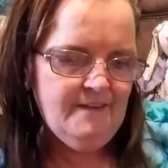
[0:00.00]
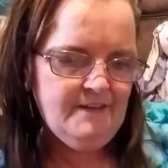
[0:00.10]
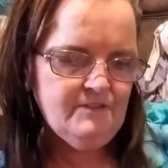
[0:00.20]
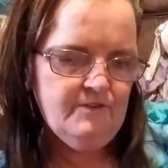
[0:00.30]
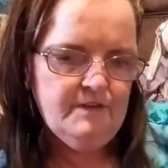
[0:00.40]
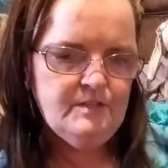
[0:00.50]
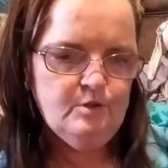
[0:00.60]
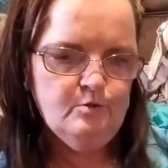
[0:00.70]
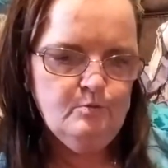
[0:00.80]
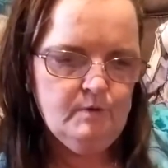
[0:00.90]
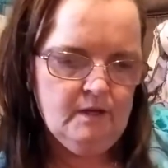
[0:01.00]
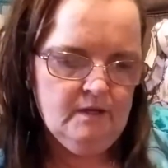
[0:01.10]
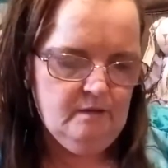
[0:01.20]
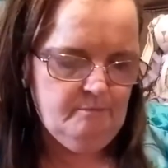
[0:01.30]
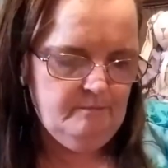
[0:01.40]
These are the two
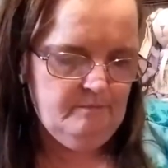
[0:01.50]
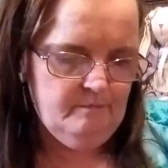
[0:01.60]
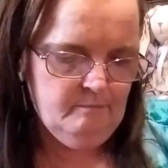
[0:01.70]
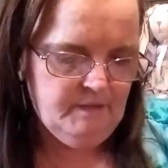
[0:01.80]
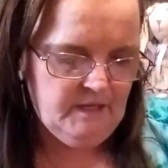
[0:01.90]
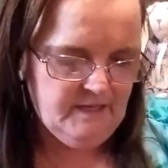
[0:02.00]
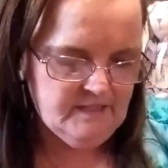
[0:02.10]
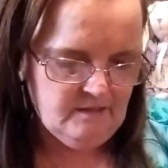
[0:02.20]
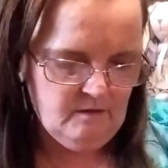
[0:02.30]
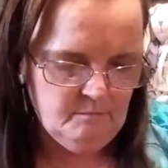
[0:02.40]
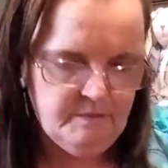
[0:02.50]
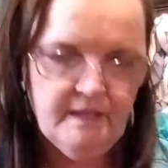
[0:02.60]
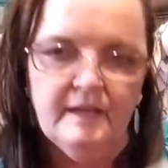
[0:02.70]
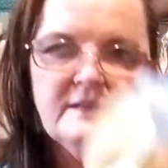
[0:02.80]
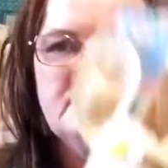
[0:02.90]
uh, bunnies on
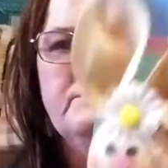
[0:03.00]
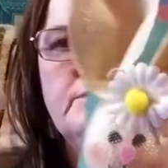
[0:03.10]
picks